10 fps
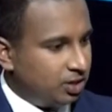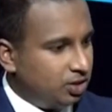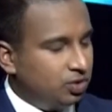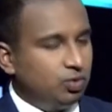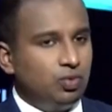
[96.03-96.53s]

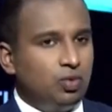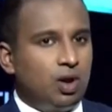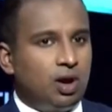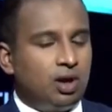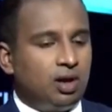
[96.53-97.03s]
you
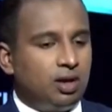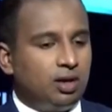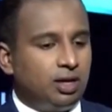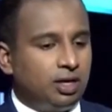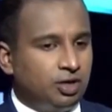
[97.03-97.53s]
are
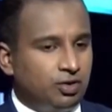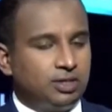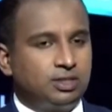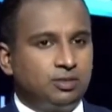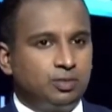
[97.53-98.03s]

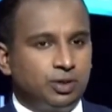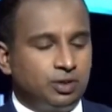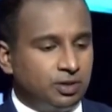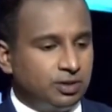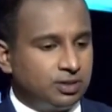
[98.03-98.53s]
entrusted
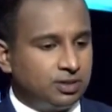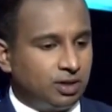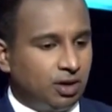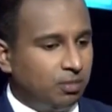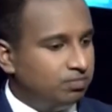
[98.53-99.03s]
with
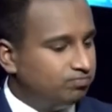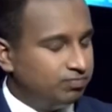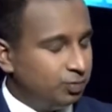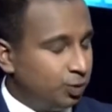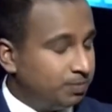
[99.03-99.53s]
this,
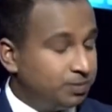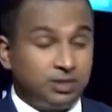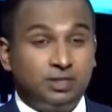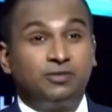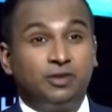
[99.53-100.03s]

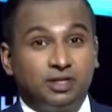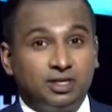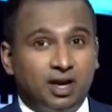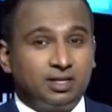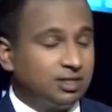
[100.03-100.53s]
Sisyphean
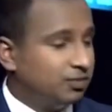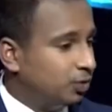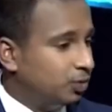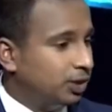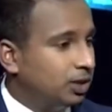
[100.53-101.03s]
task, if
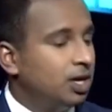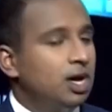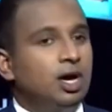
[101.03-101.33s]
you will,